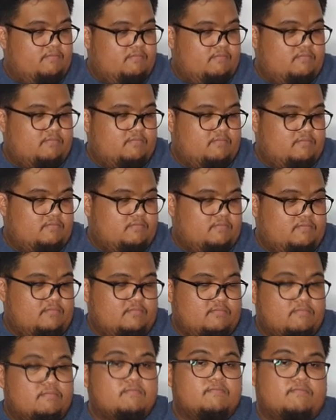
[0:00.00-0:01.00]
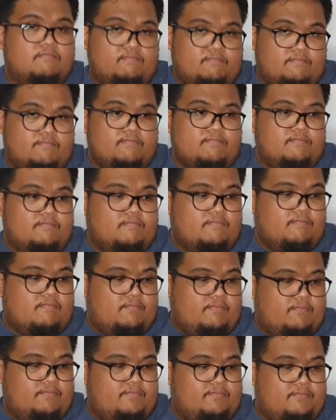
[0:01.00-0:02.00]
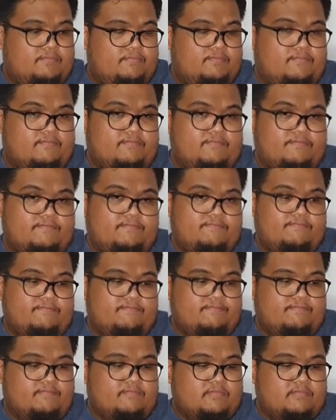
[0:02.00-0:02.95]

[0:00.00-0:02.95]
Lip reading: [no speech]